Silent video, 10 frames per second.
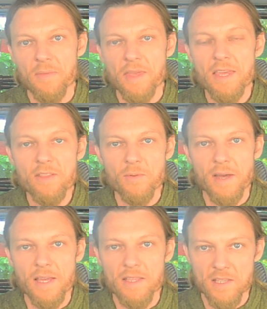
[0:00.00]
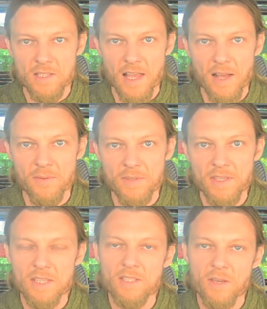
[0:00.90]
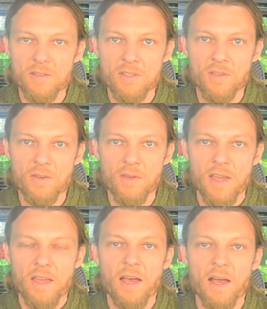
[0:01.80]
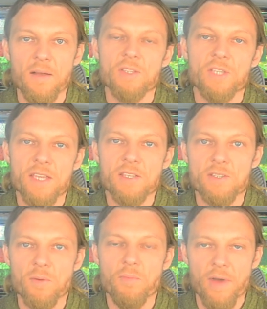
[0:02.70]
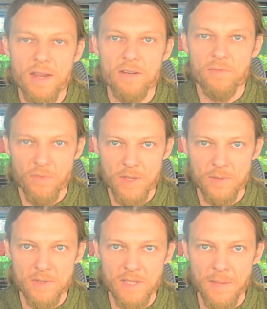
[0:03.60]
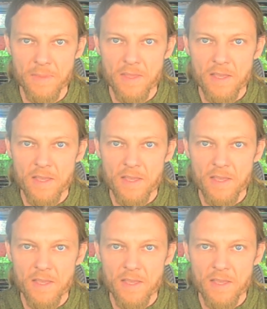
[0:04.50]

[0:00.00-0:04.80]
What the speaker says: either way, the sound is going to change your brain frequency.